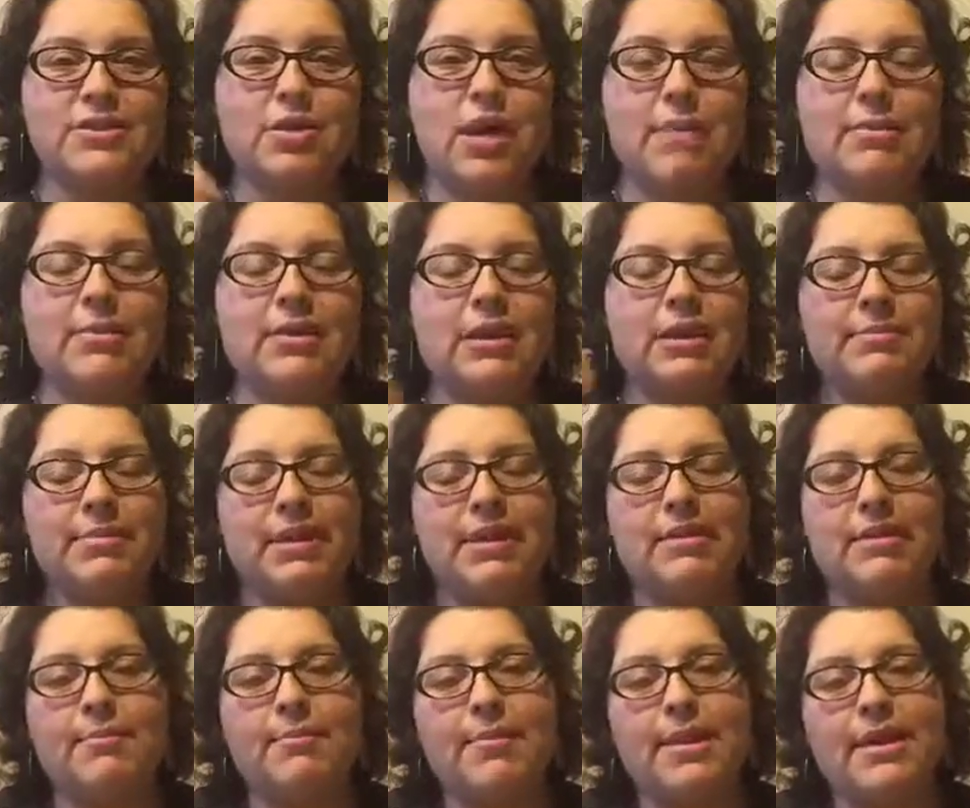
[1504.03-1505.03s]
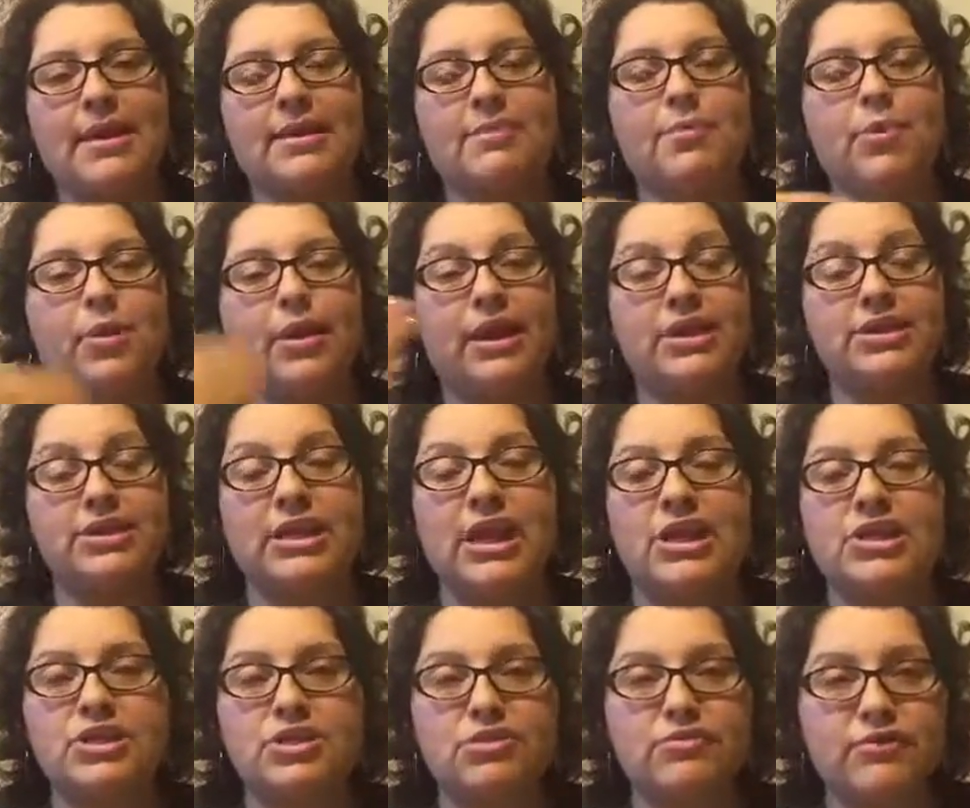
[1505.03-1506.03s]
I'm going to be making more
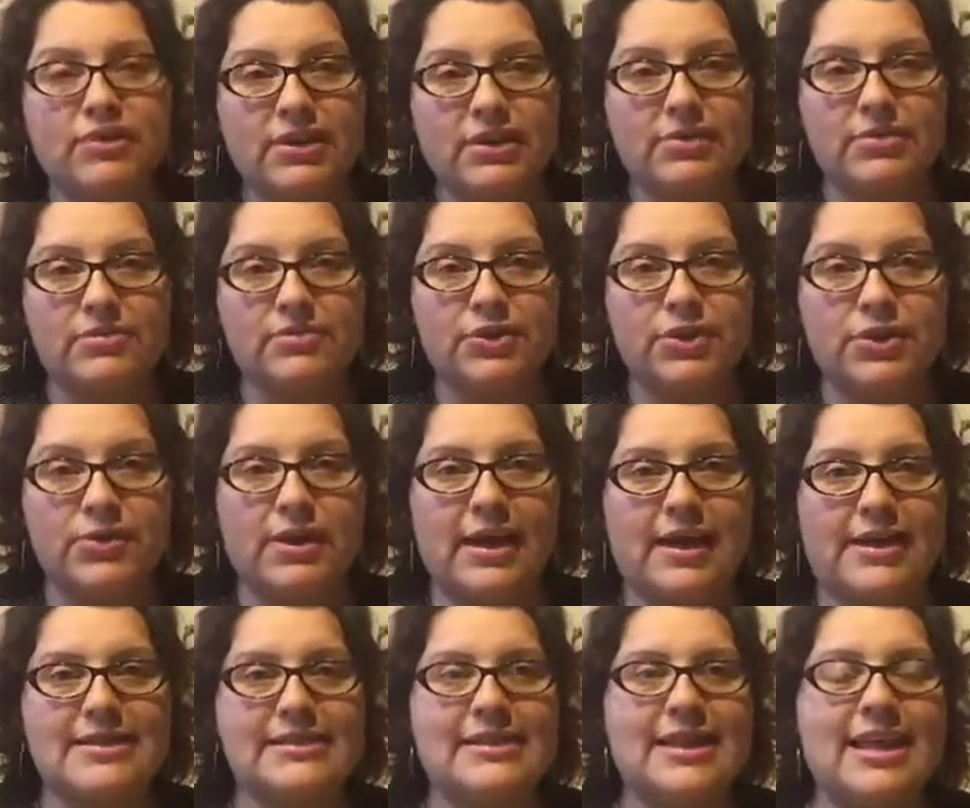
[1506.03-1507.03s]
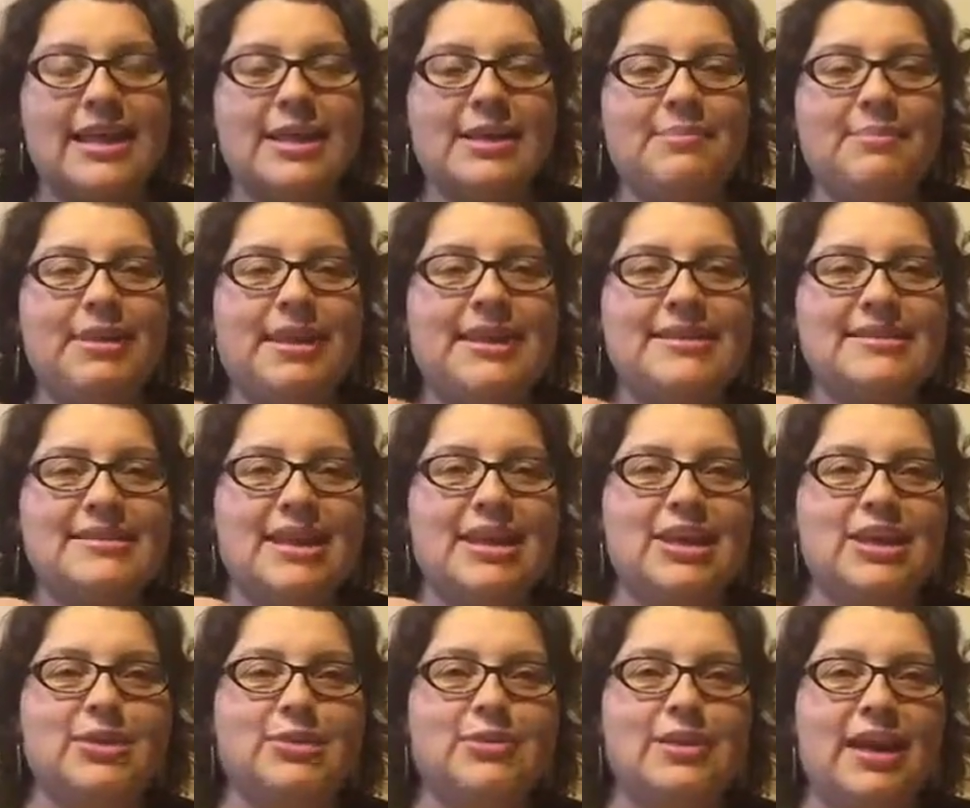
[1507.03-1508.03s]
educational videos for you guys, because I
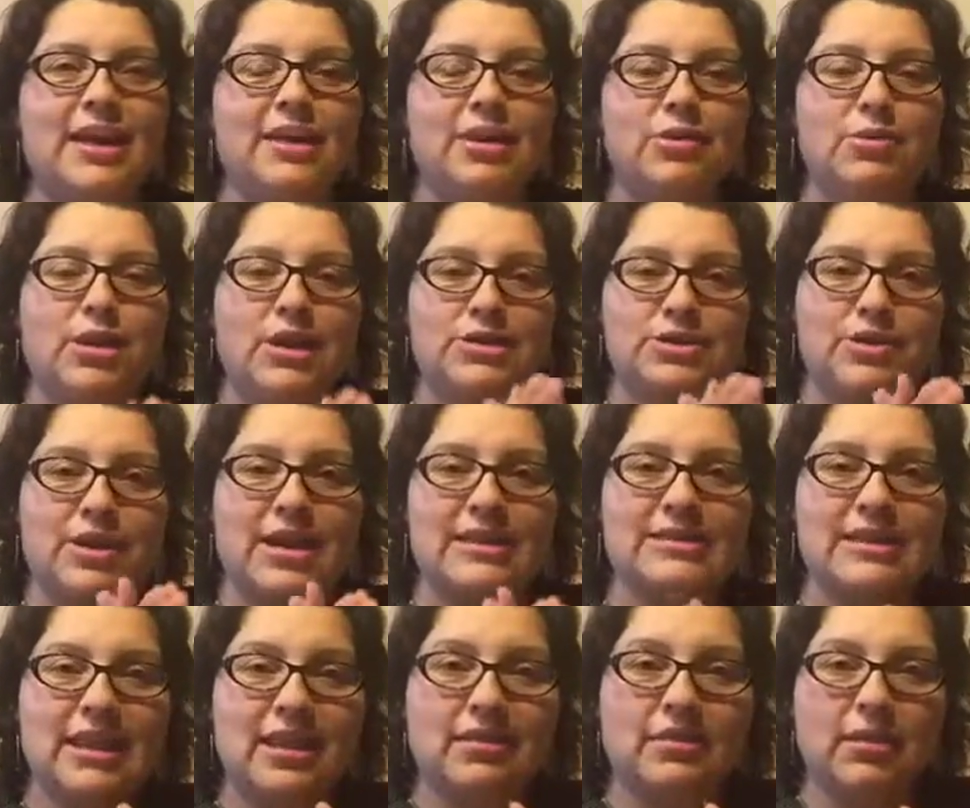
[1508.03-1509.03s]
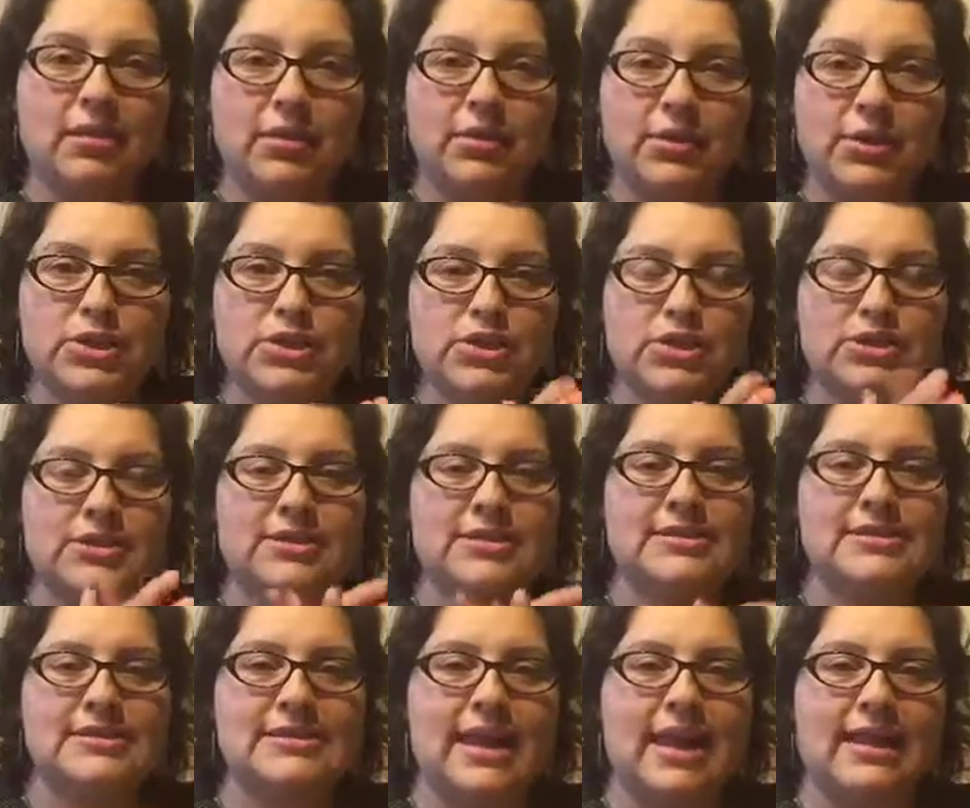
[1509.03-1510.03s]
know that you guys are asking a lot of
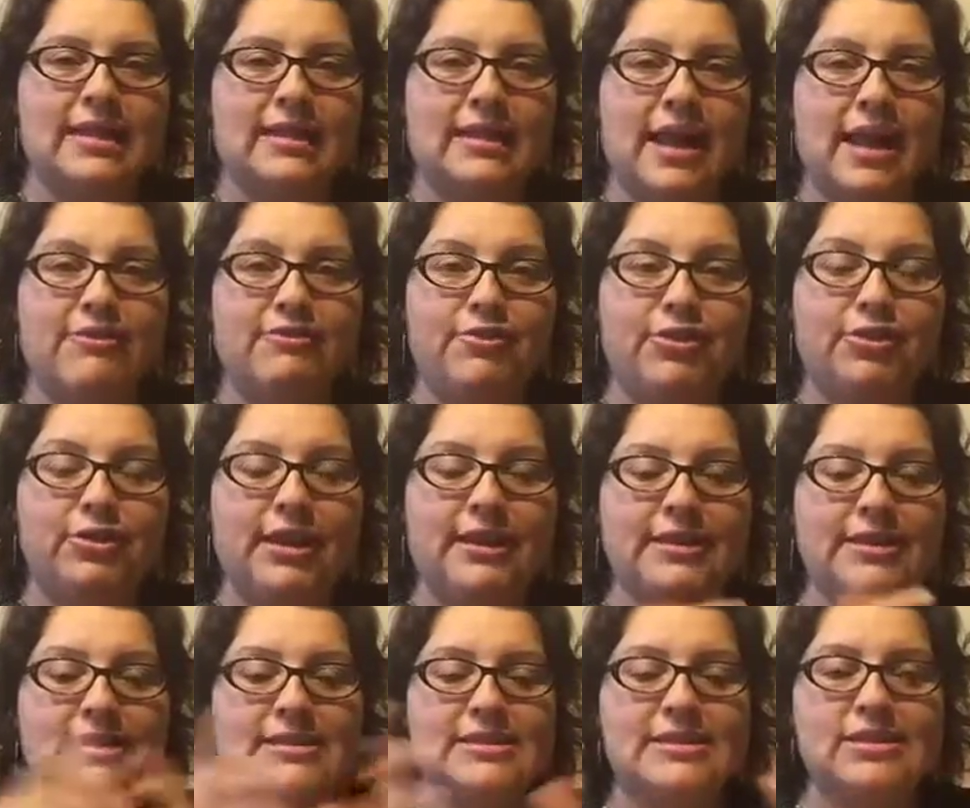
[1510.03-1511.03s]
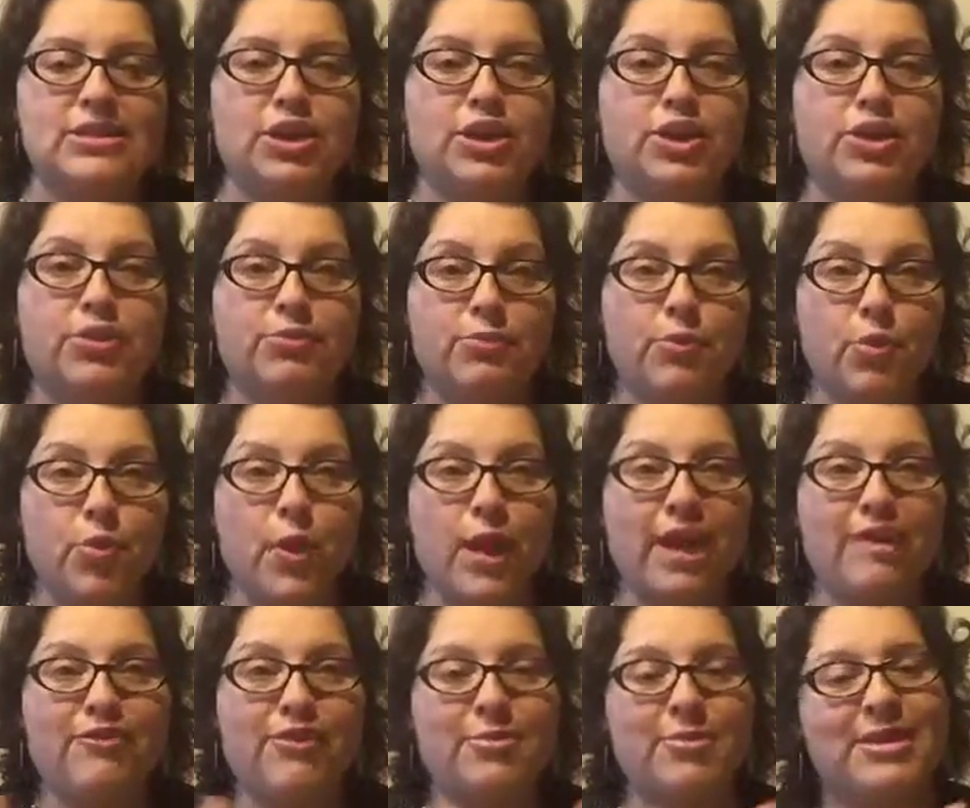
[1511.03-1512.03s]
questions, and I feel that this is a good way
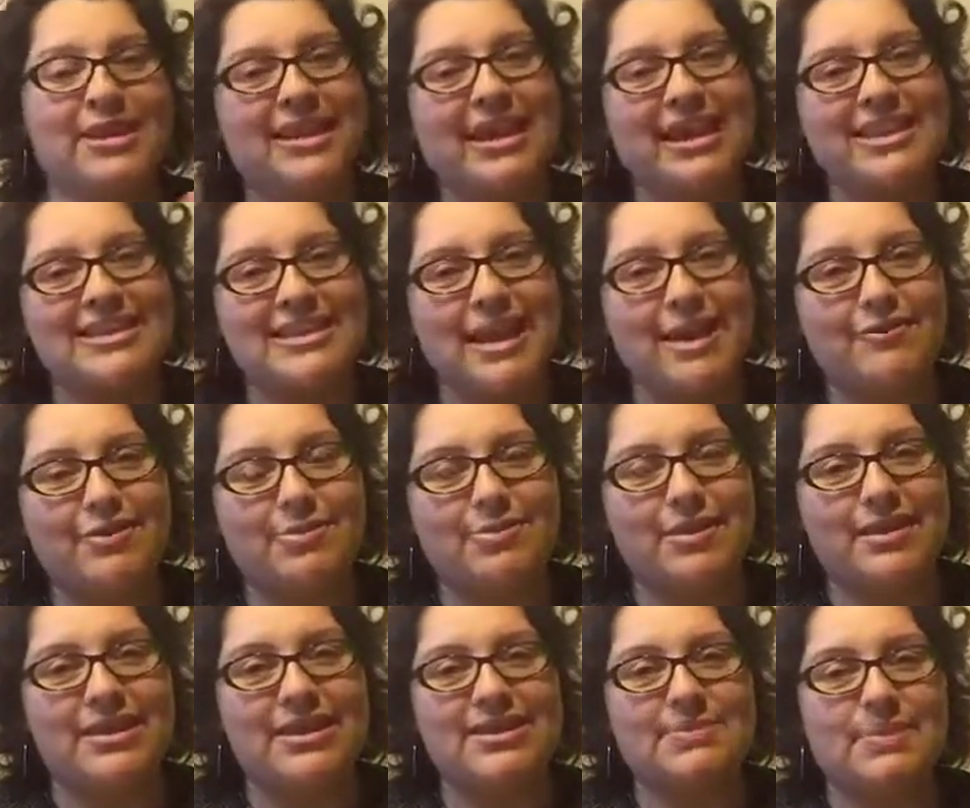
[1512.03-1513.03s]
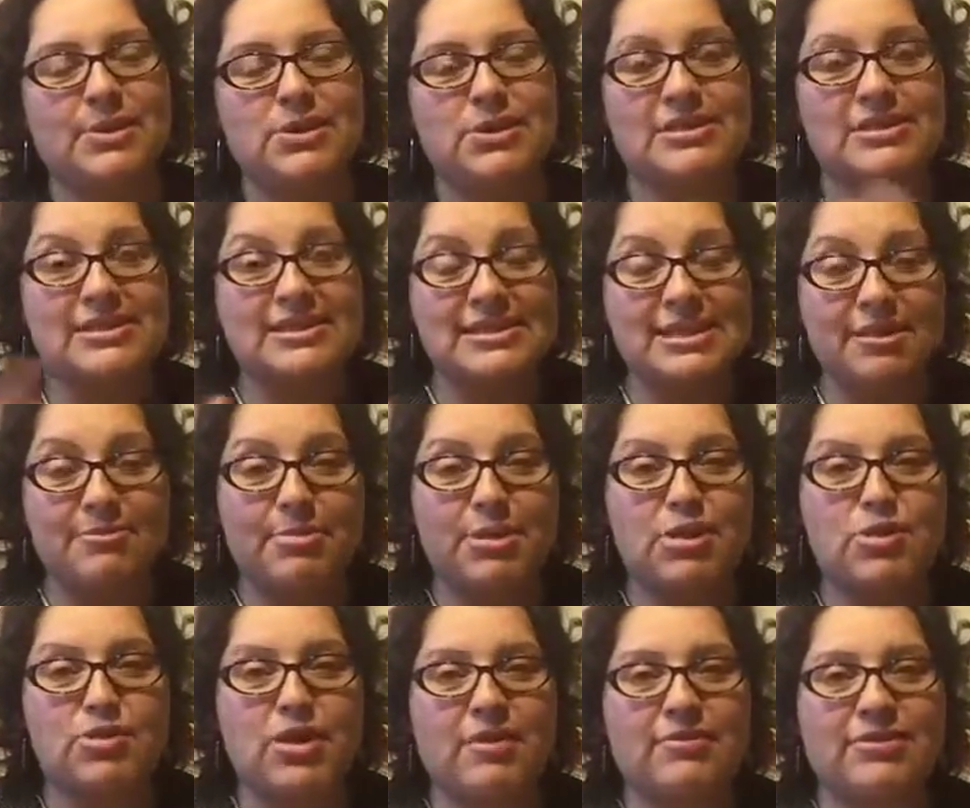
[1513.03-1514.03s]
for me to get to everybody, especially since I've been
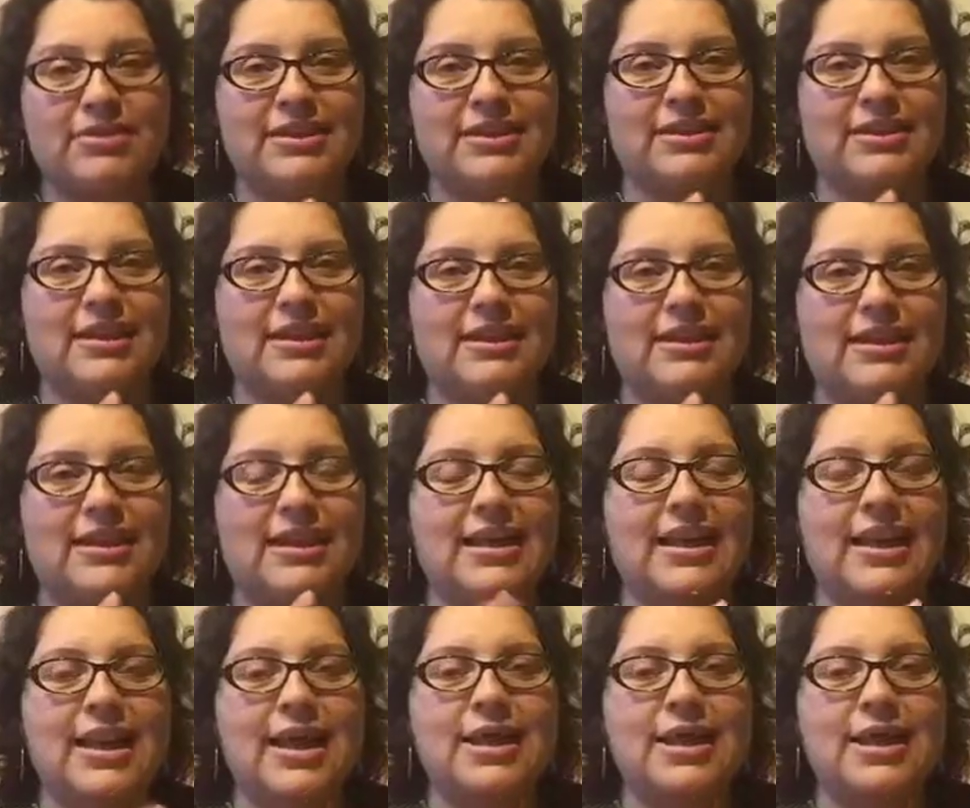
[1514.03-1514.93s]
traveling lately.